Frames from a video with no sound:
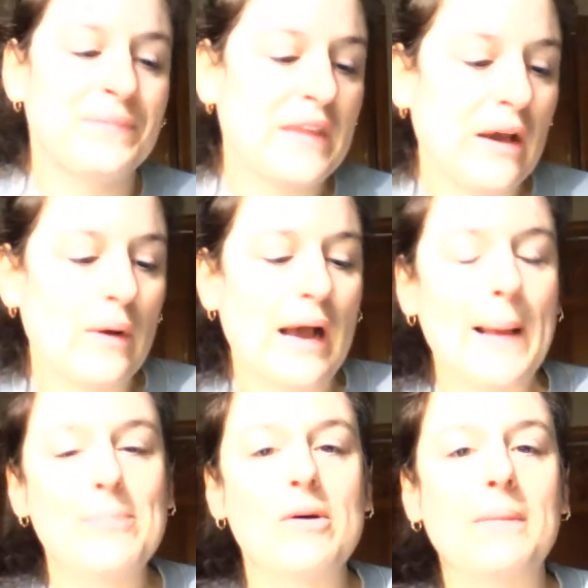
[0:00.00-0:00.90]
Now
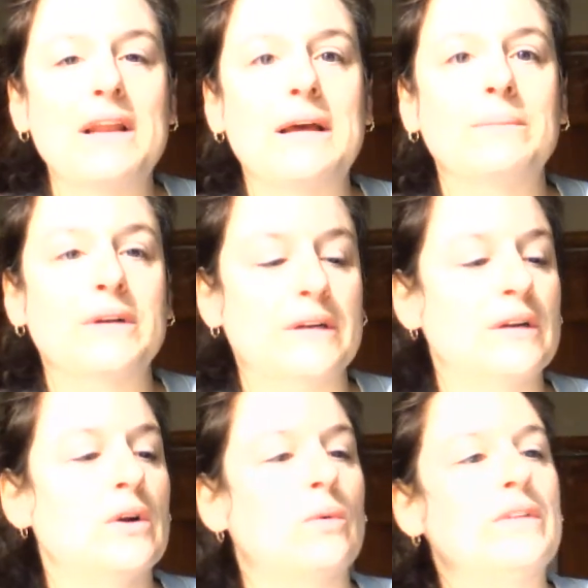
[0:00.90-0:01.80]
I put my
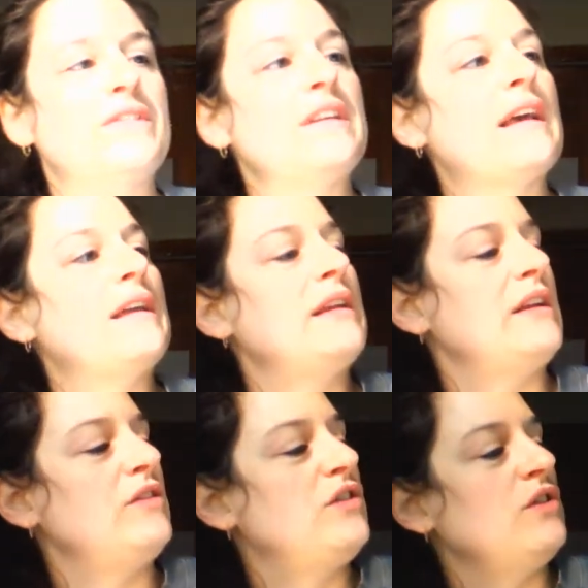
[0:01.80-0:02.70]
number once again
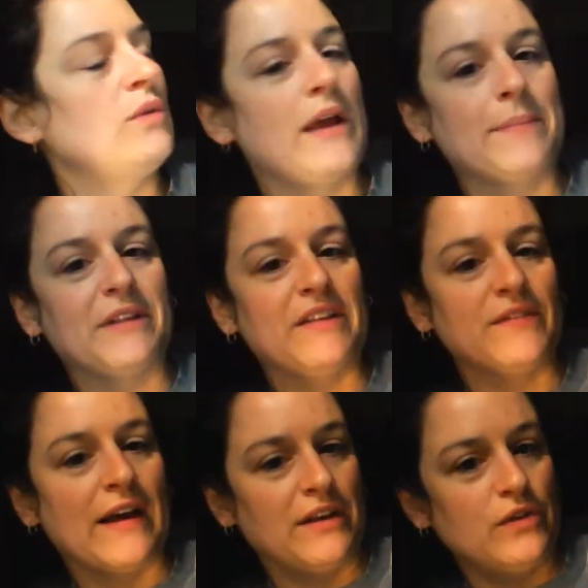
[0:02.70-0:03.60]
into a place
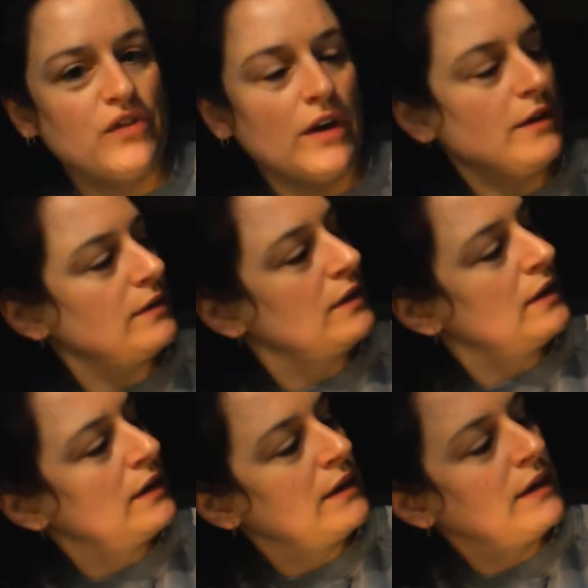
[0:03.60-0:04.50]
value chart,
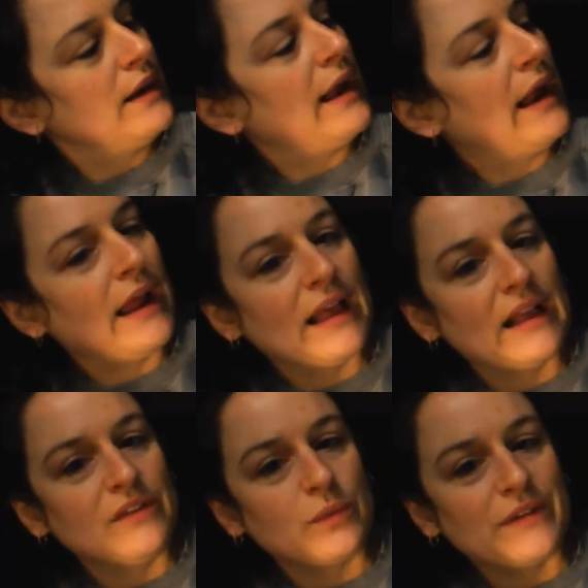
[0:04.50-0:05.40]

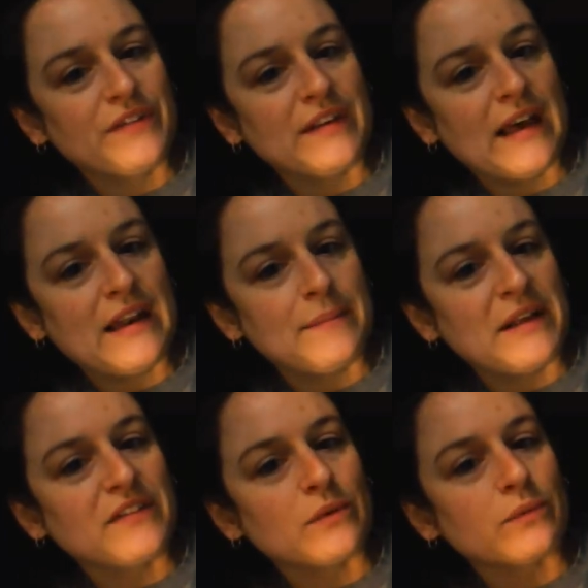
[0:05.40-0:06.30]
and once again it
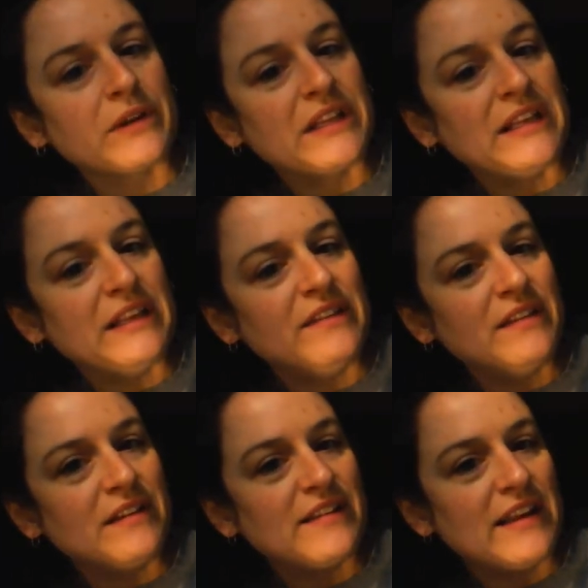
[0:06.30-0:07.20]
makes it really
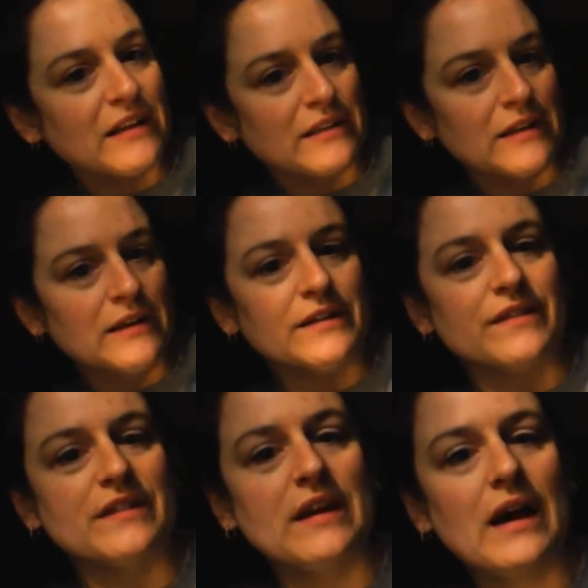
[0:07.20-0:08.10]
easy to take a look
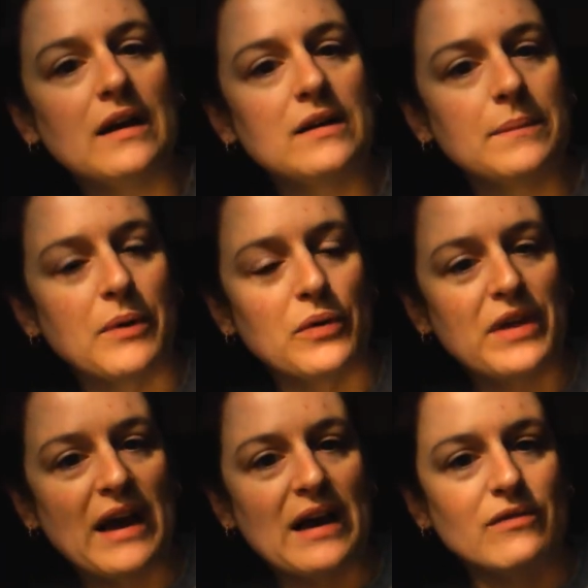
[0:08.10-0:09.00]
and see,
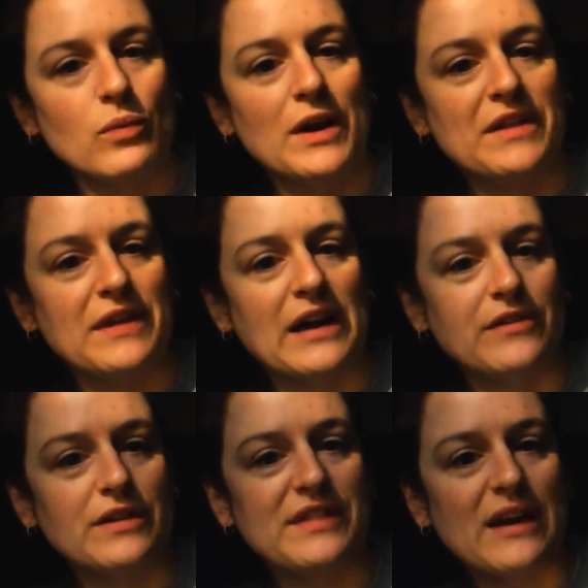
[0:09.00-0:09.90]
both have 1 in the
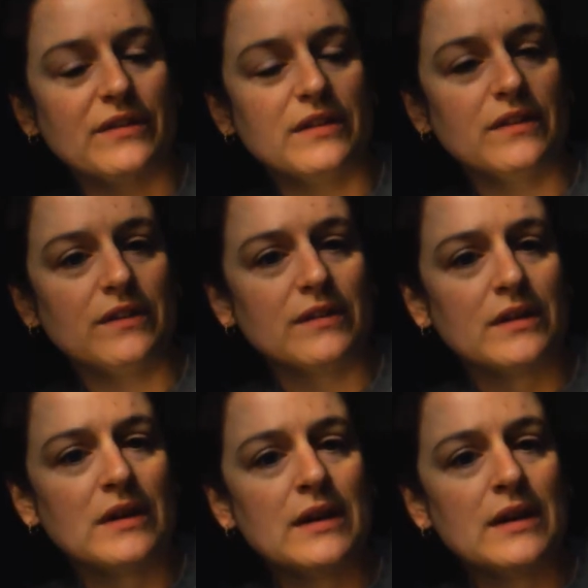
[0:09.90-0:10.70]
100,000s,